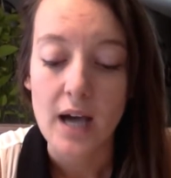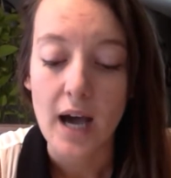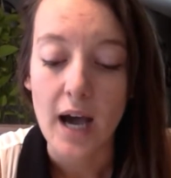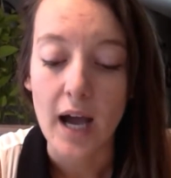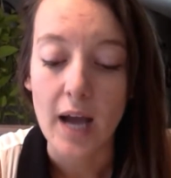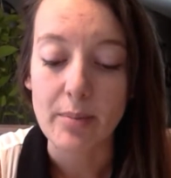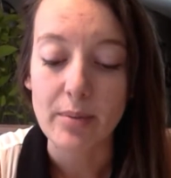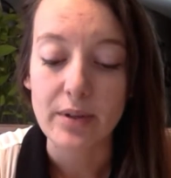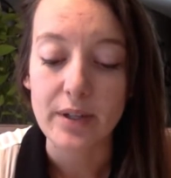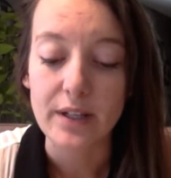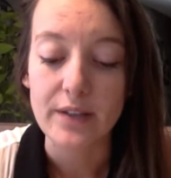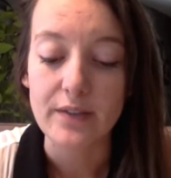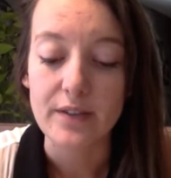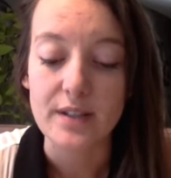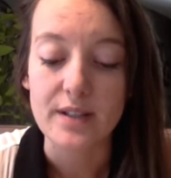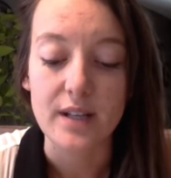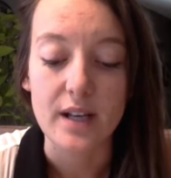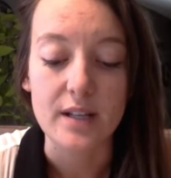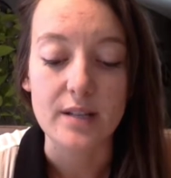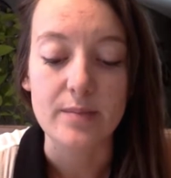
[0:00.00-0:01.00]
I believe
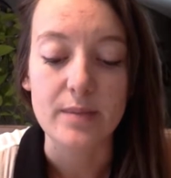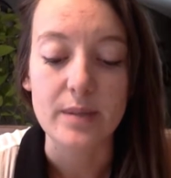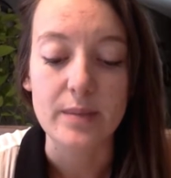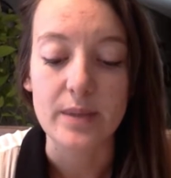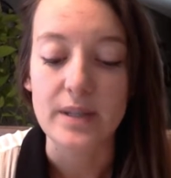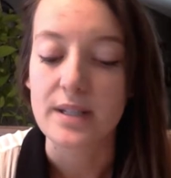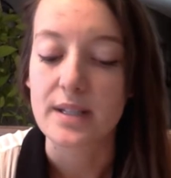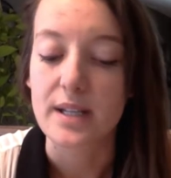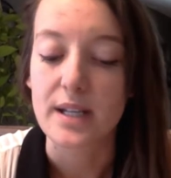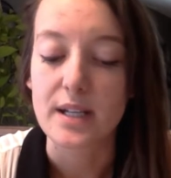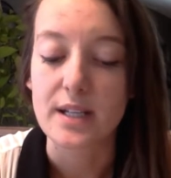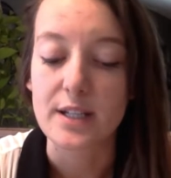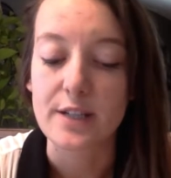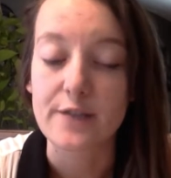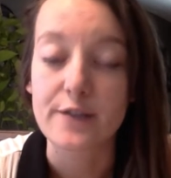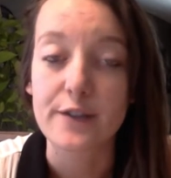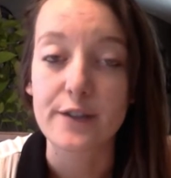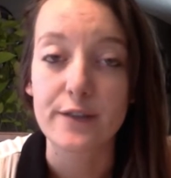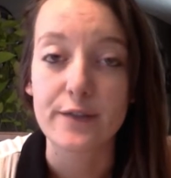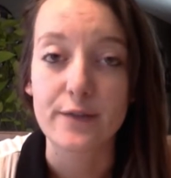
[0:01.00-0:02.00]
assessment must take
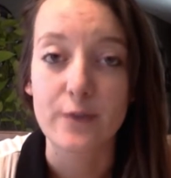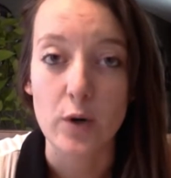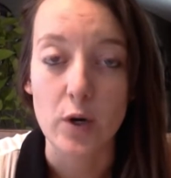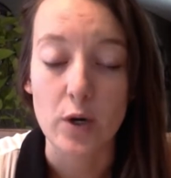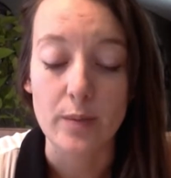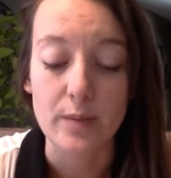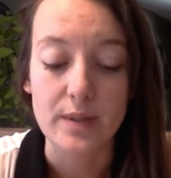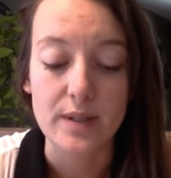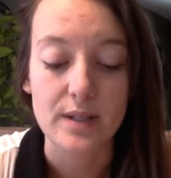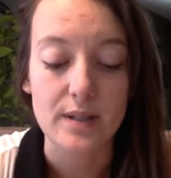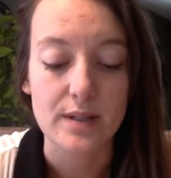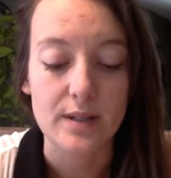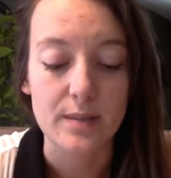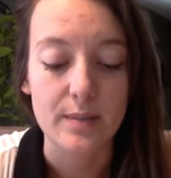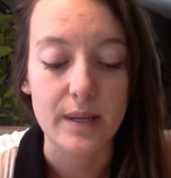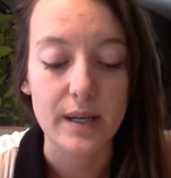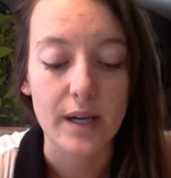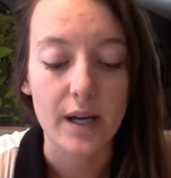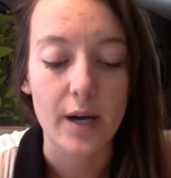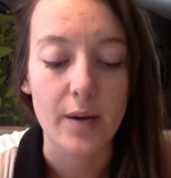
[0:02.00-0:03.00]
different forms to
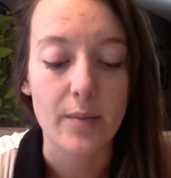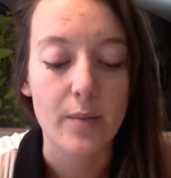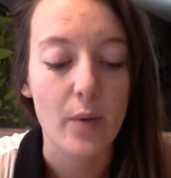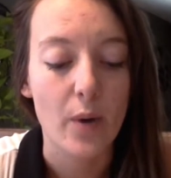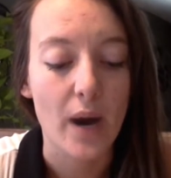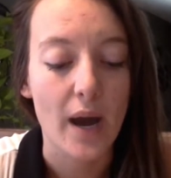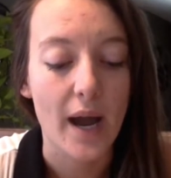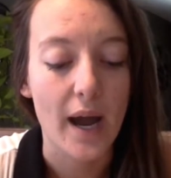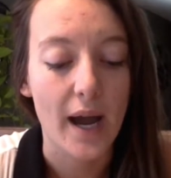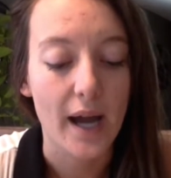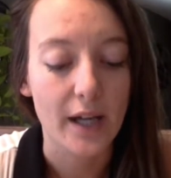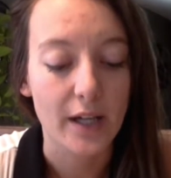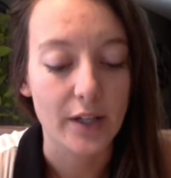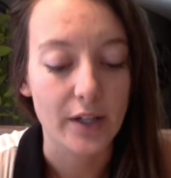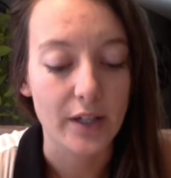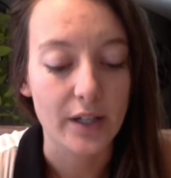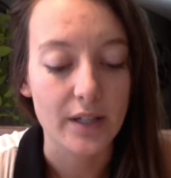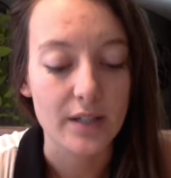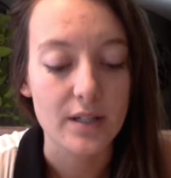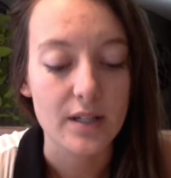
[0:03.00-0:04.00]
become more
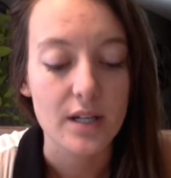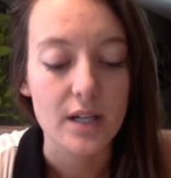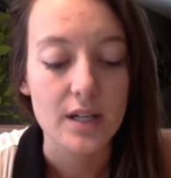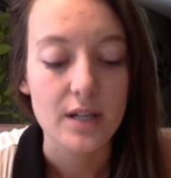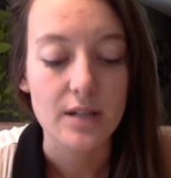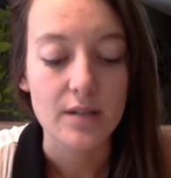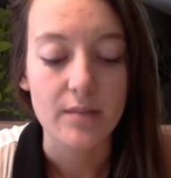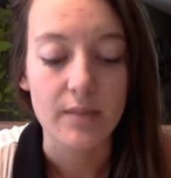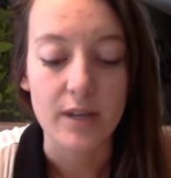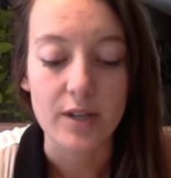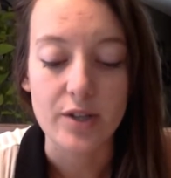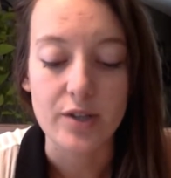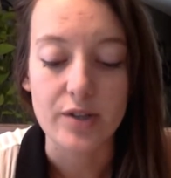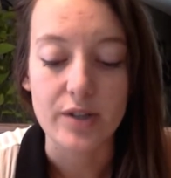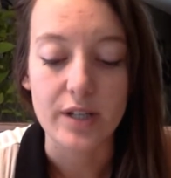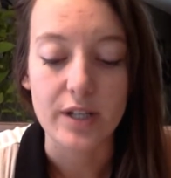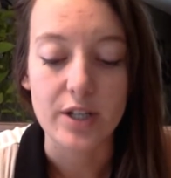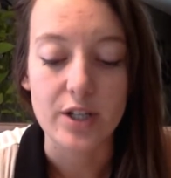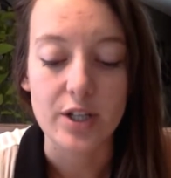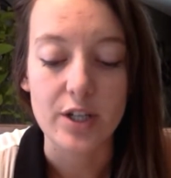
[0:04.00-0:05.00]
accurate to measure
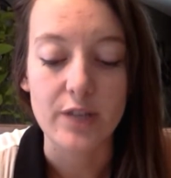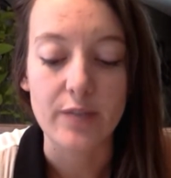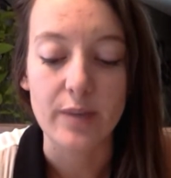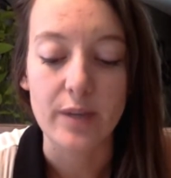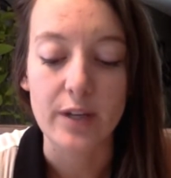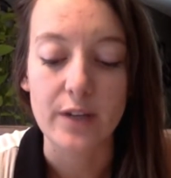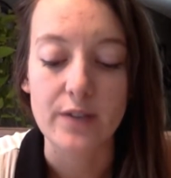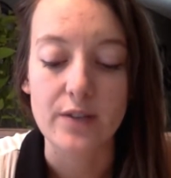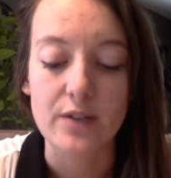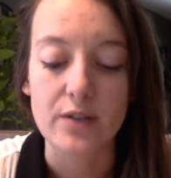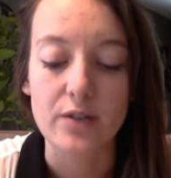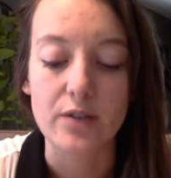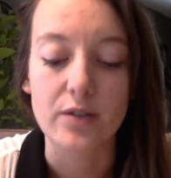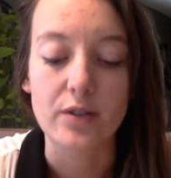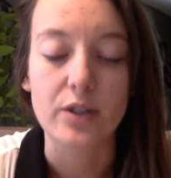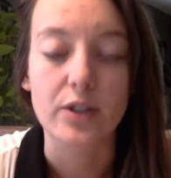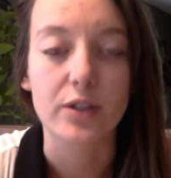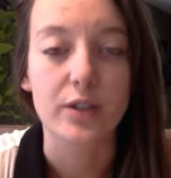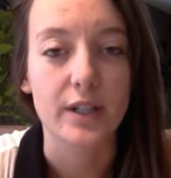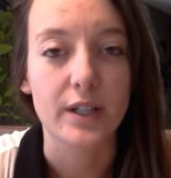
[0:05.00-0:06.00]
the achievement of certain
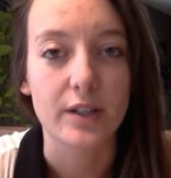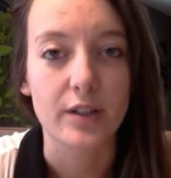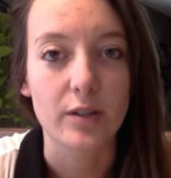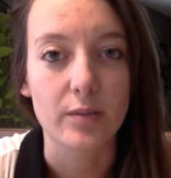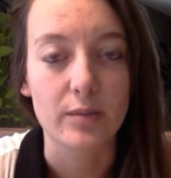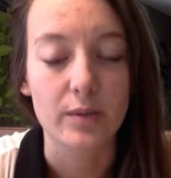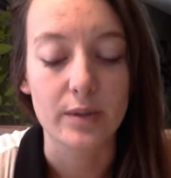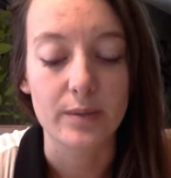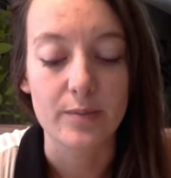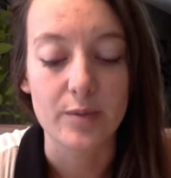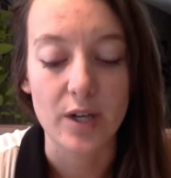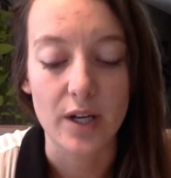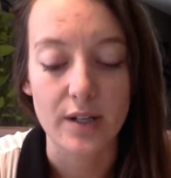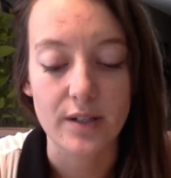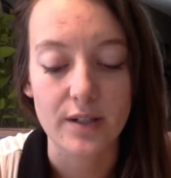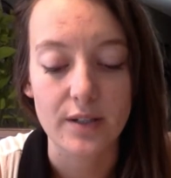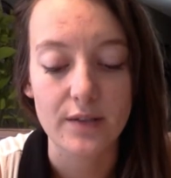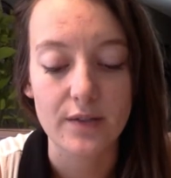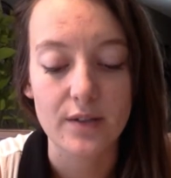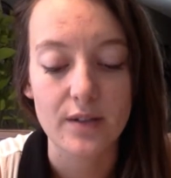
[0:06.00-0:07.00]
curriculum
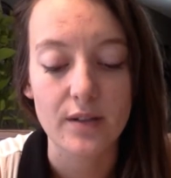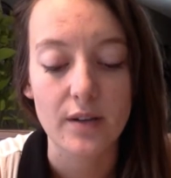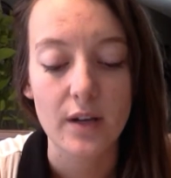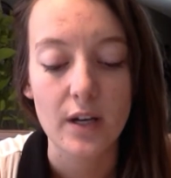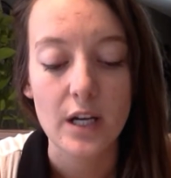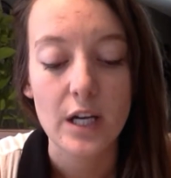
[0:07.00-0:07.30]
objectives.